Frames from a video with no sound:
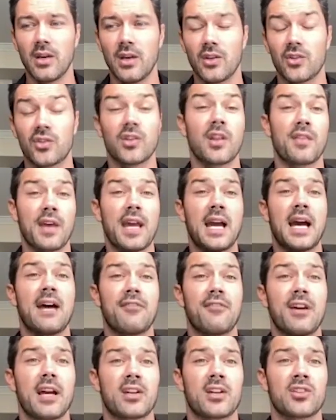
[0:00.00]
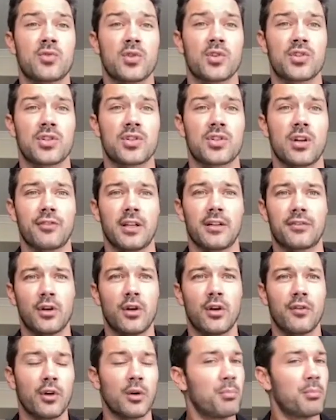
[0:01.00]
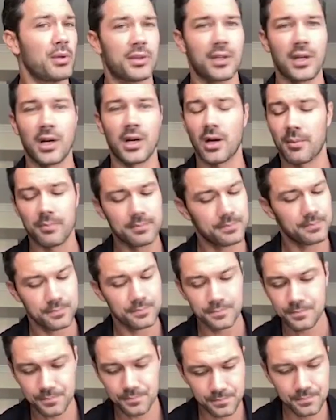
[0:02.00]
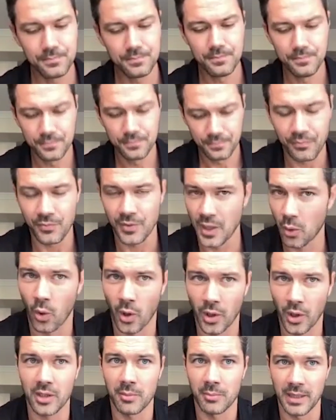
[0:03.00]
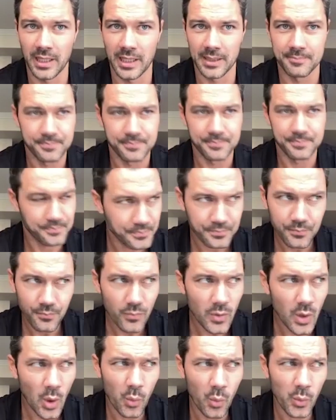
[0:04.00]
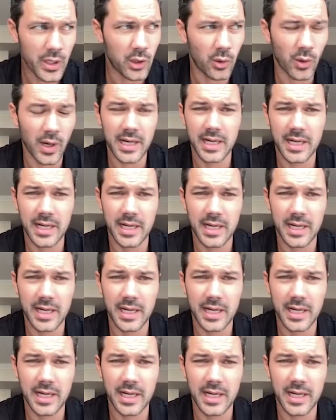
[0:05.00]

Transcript: so that they have extra stuff left over. But they're they're working, man. We crank yeah. out at least